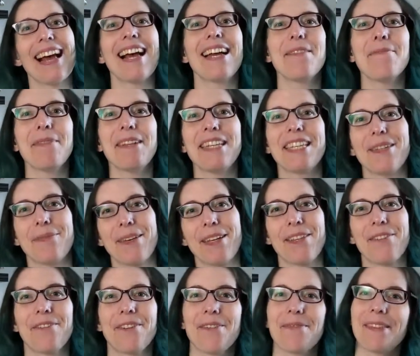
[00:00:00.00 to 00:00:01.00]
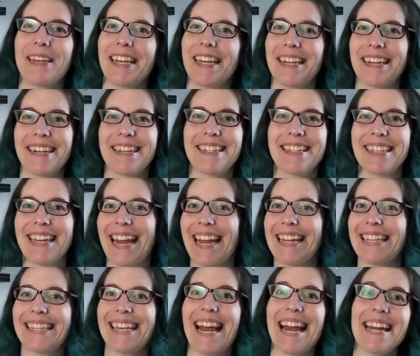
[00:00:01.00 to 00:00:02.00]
I'm Elizabeth from Geek Girl Skates,